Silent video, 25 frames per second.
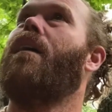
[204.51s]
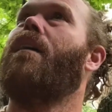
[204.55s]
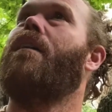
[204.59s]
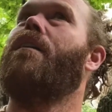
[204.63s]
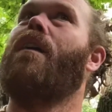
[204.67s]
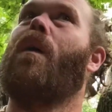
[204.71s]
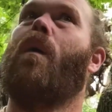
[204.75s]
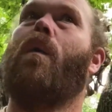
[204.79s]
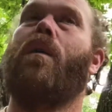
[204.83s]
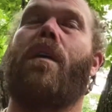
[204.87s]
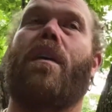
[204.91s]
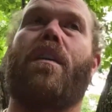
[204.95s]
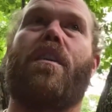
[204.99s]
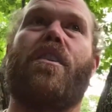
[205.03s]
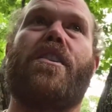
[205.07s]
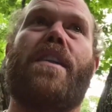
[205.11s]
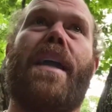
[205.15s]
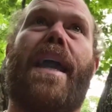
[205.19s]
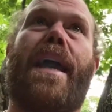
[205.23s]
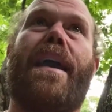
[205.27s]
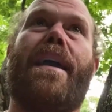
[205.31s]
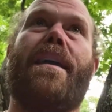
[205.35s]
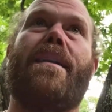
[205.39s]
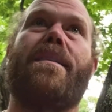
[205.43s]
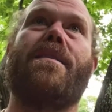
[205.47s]
No one
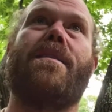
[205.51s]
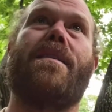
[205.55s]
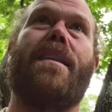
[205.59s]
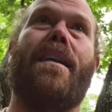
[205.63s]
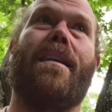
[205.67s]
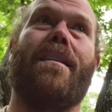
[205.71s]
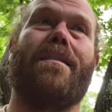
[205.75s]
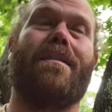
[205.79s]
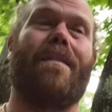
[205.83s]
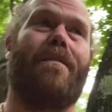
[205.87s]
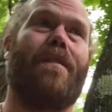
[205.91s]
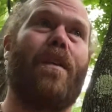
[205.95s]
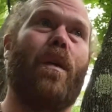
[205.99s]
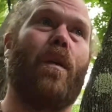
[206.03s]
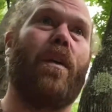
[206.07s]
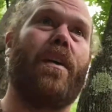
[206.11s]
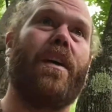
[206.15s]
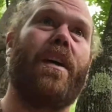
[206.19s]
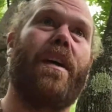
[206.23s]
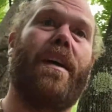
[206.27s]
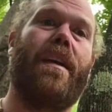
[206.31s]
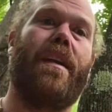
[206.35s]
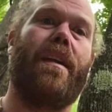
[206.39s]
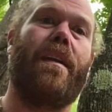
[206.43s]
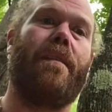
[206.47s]
understands. It doesn't feel
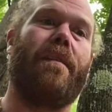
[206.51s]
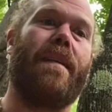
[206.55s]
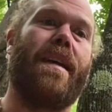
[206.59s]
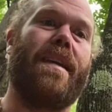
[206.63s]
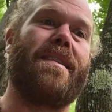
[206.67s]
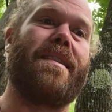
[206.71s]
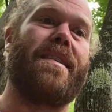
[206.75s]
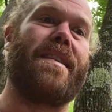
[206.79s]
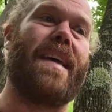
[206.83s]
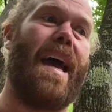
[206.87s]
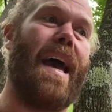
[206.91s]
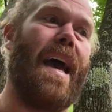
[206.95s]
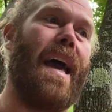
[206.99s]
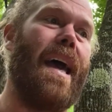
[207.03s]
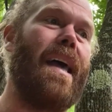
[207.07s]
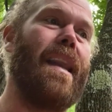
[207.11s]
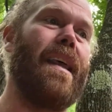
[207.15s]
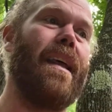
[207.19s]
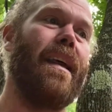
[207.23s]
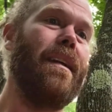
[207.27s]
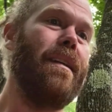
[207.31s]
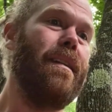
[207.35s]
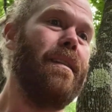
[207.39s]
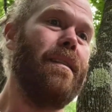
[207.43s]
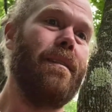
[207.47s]
good. It's sad.
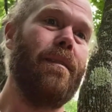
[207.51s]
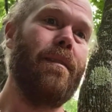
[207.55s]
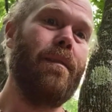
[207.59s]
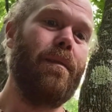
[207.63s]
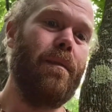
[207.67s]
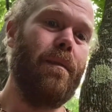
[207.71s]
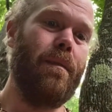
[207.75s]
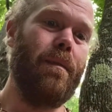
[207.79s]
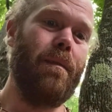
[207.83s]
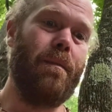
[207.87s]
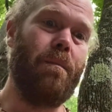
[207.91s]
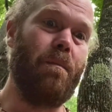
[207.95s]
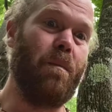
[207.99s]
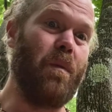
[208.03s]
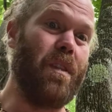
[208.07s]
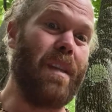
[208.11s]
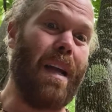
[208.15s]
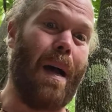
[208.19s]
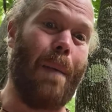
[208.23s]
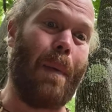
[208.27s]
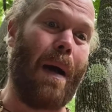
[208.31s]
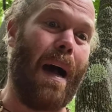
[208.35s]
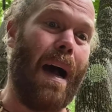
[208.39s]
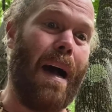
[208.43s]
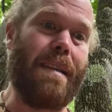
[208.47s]
It's
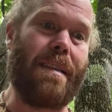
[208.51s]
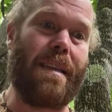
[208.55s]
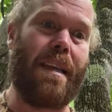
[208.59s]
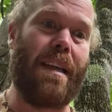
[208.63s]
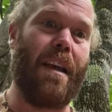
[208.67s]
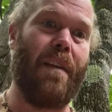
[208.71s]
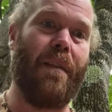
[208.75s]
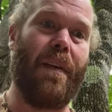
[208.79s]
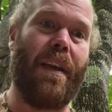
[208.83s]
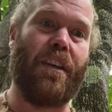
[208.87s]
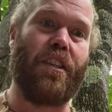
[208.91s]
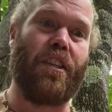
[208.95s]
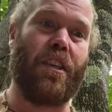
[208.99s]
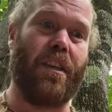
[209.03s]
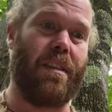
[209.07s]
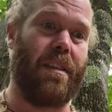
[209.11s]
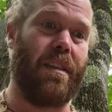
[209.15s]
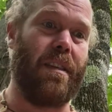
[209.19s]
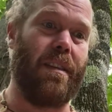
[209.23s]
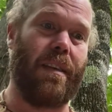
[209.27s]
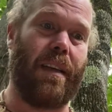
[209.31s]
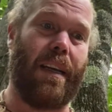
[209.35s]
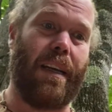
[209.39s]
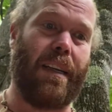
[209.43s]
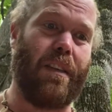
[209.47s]
not positive, and it's just
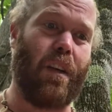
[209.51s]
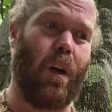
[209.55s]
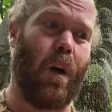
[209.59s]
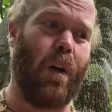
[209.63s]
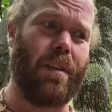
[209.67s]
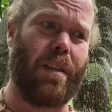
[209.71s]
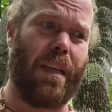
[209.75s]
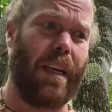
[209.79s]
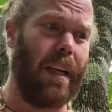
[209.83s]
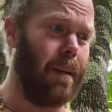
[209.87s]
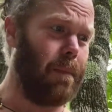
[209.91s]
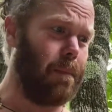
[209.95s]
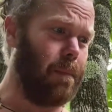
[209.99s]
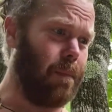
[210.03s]
this like daunting,